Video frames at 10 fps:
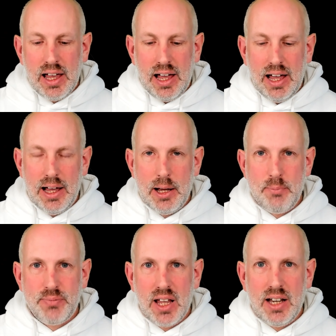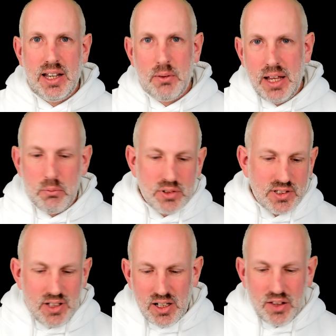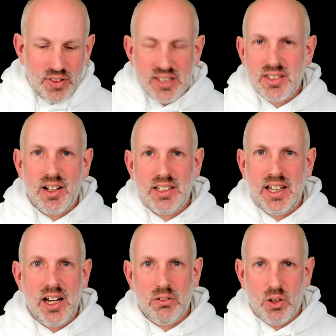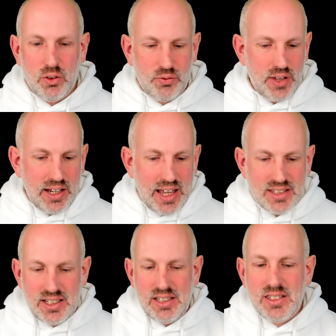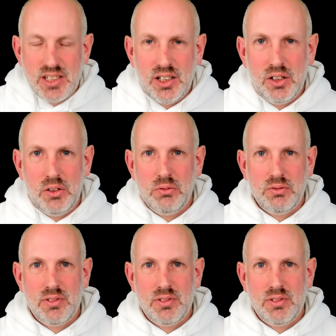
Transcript: And it was, this idea of they get into